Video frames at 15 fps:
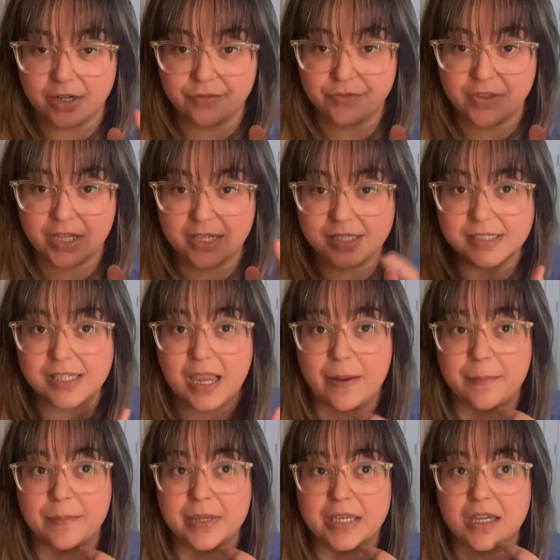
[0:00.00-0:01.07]
of things,
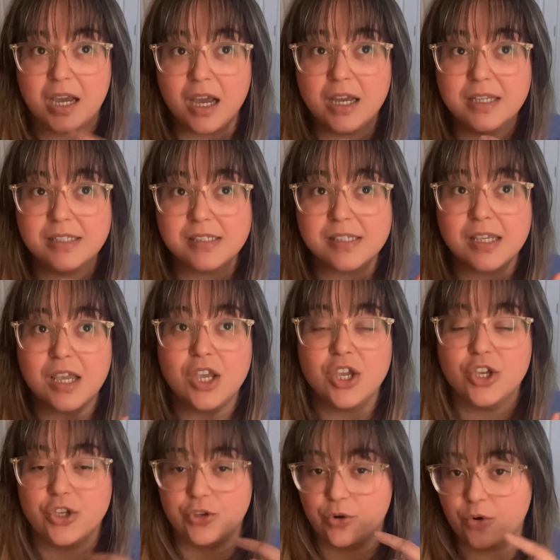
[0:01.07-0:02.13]
and because your